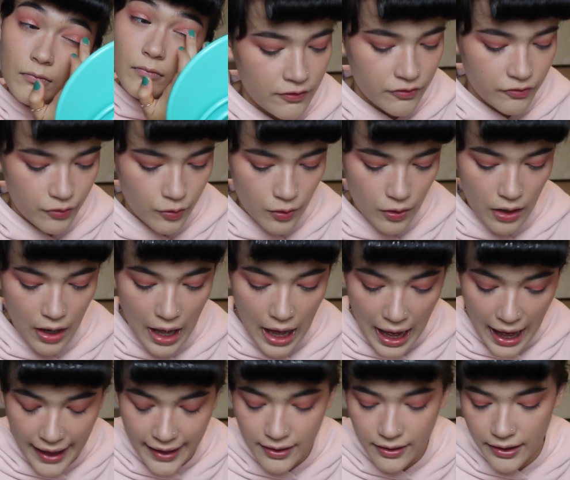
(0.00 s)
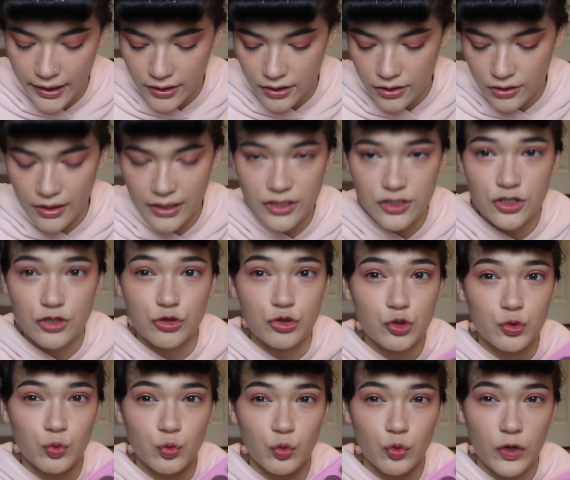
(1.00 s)
For eyeliner, I do
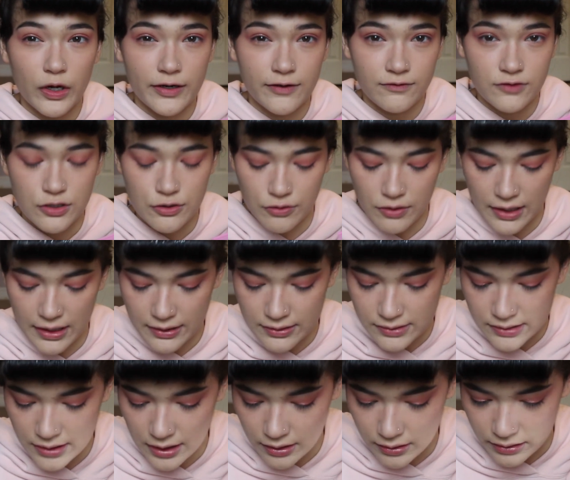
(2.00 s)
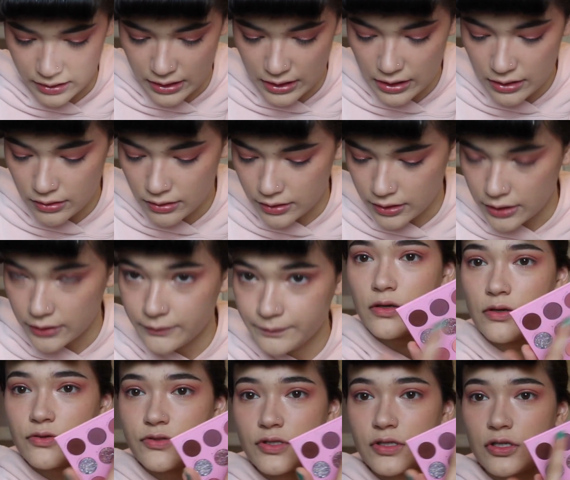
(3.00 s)
one of two things. I'll either
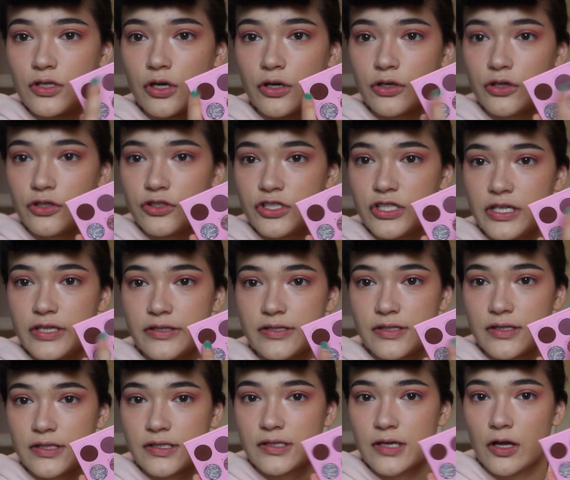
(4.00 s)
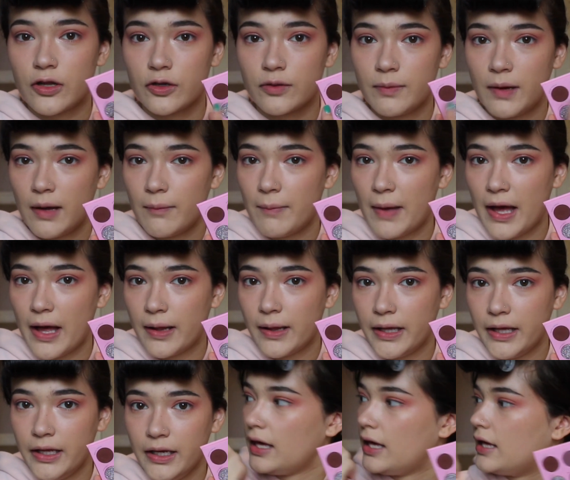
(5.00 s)
use the darker shades in this Colourpop
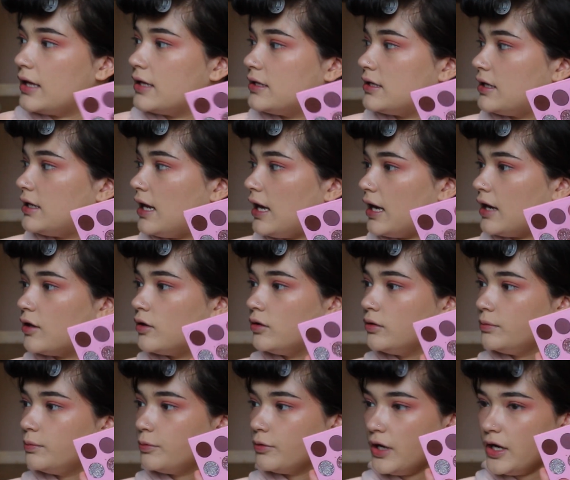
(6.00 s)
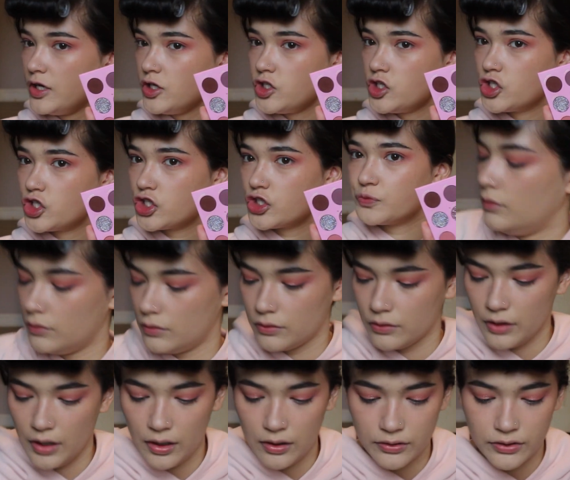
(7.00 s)
palette and an angled brush,
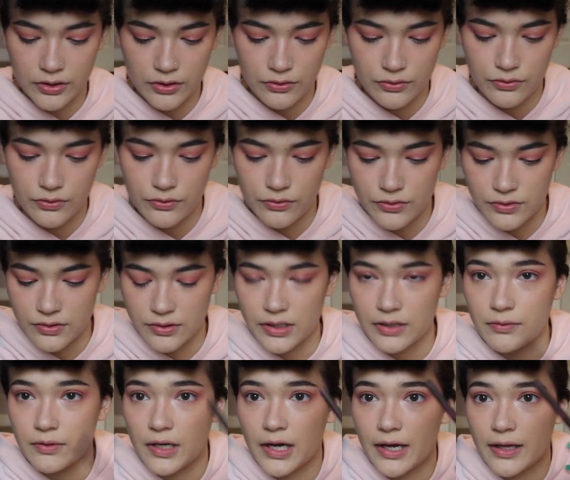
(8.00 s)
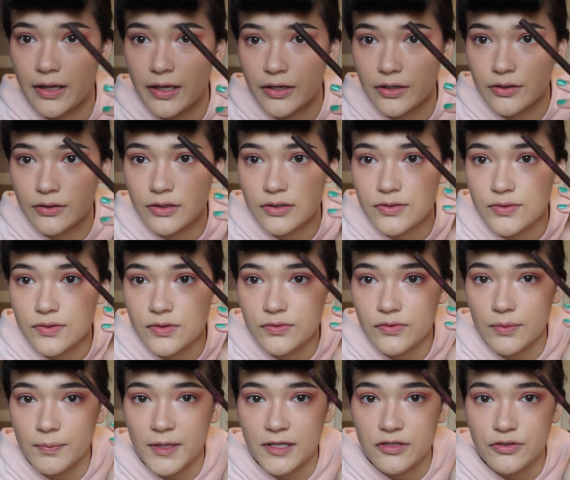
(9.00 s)
or I'll use liquid eyeliner. This one's
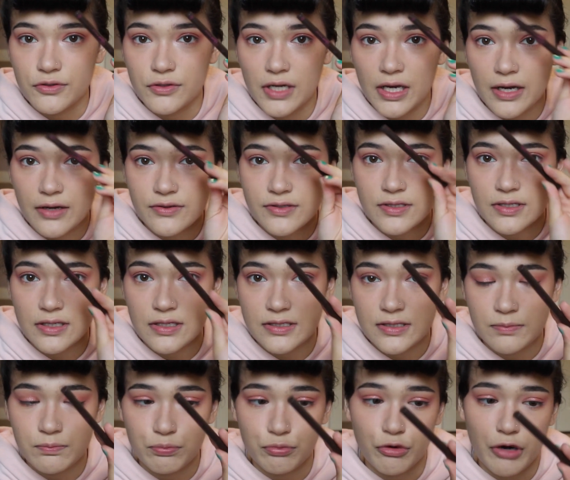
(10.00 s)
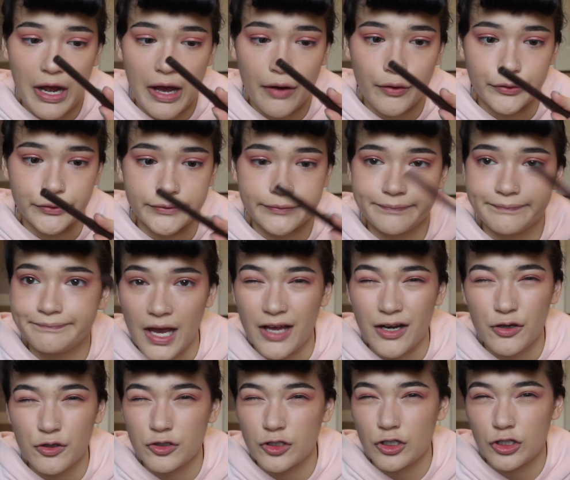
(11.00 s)
from Etude House. It's brown. I
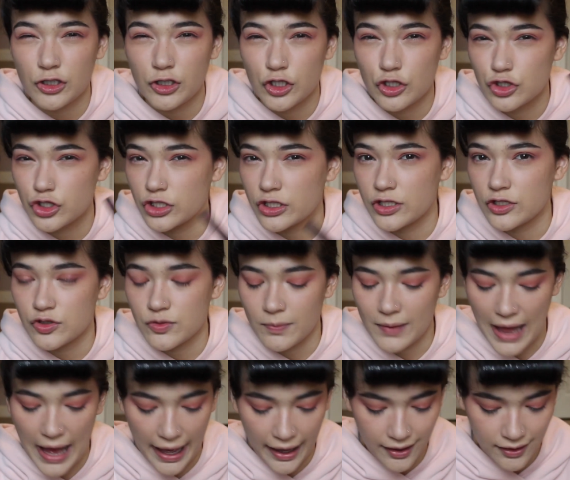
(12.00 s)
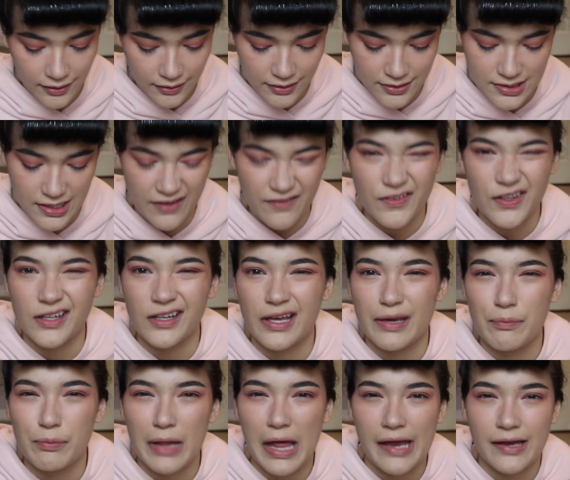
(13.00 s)
don't usually use black because I feel
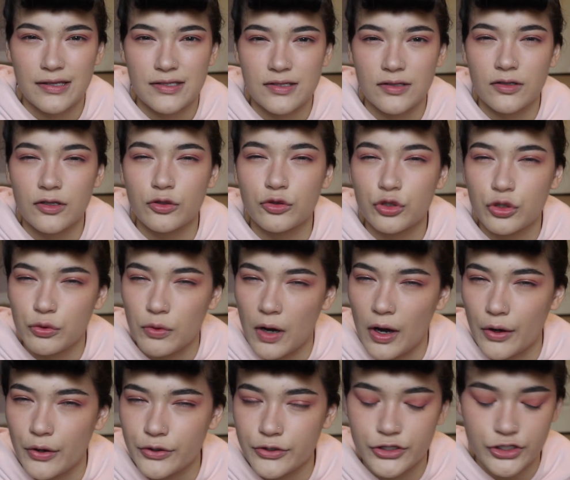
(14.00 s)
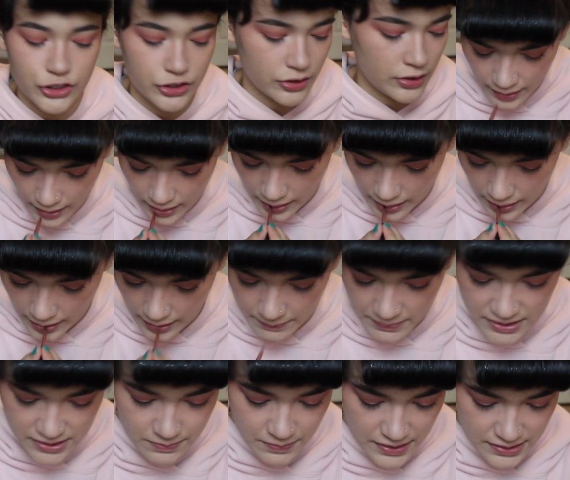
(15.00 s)
like black is a little too harsh. I
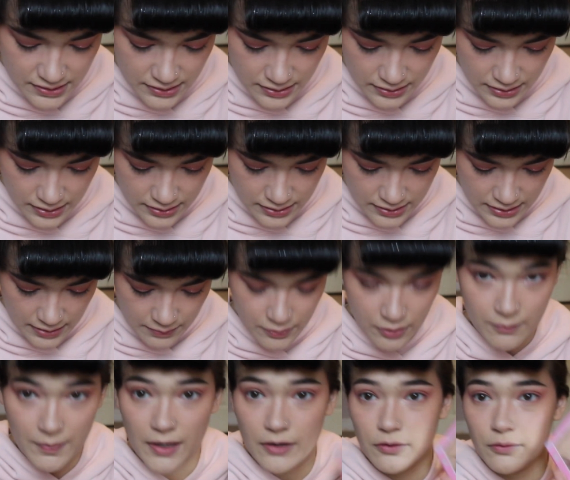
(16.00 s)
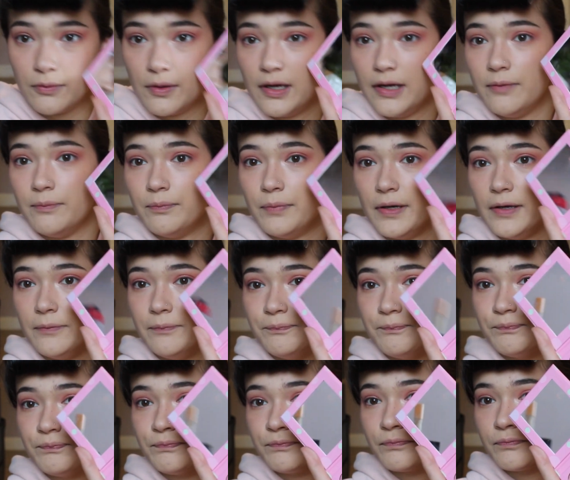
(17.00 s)
mean, it's basically the same no matter what, but
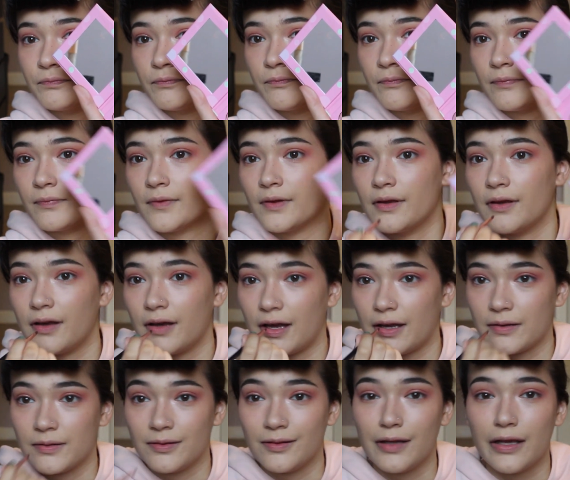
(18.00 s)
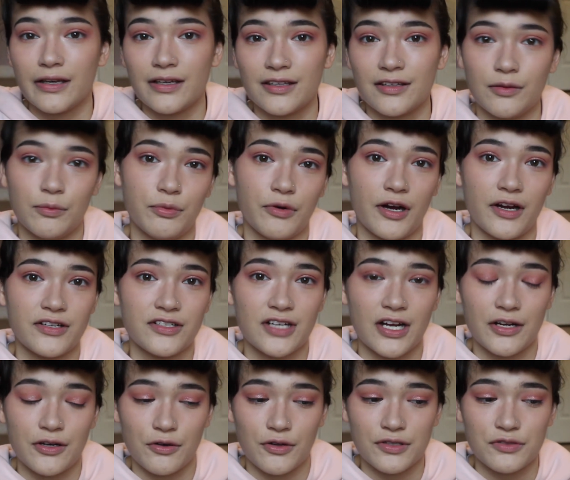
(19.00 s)
I lick the brush.
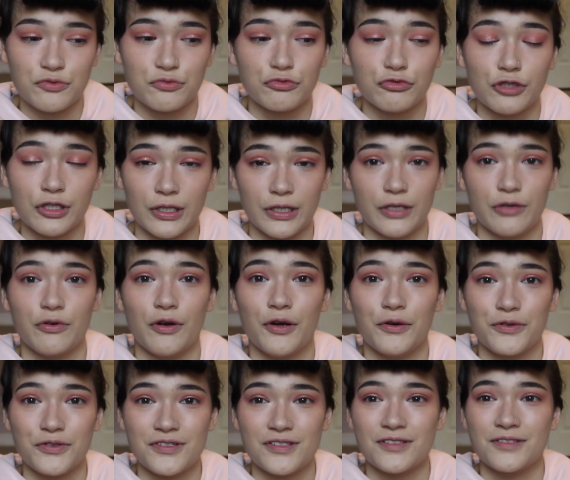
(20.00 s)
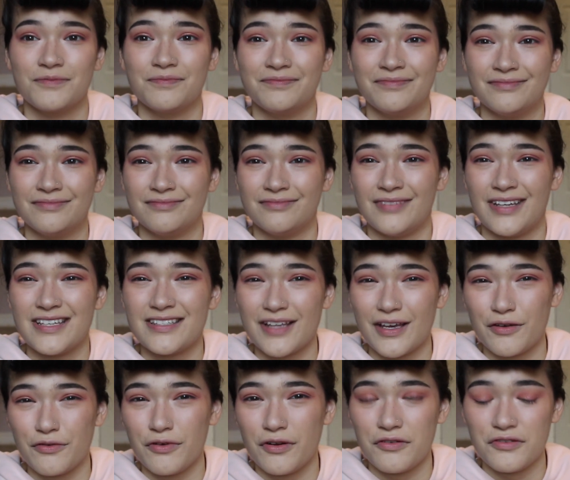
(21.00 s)
I know it's really gross. Is
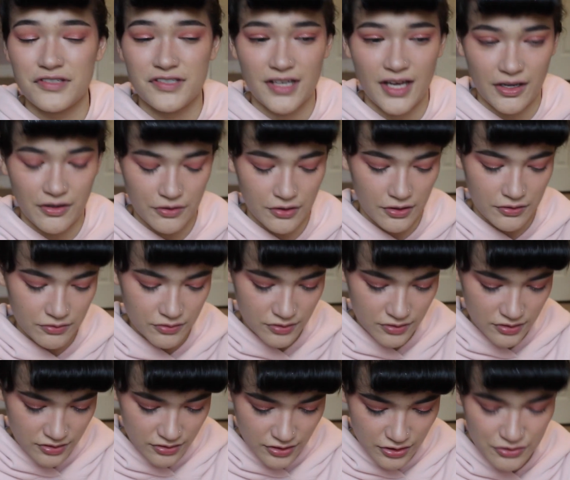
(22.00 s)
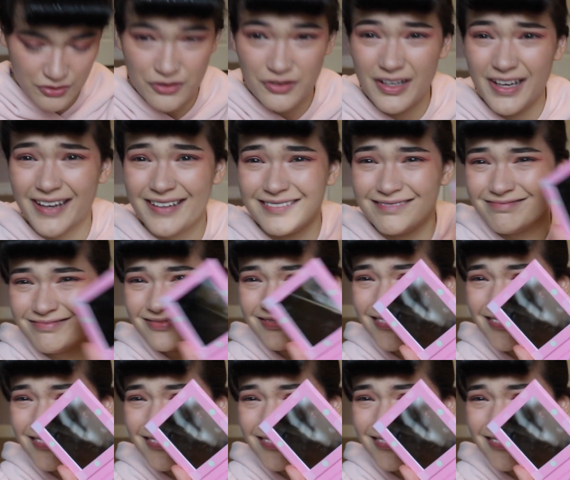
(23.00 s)
that gross? I don't know. Do you do that?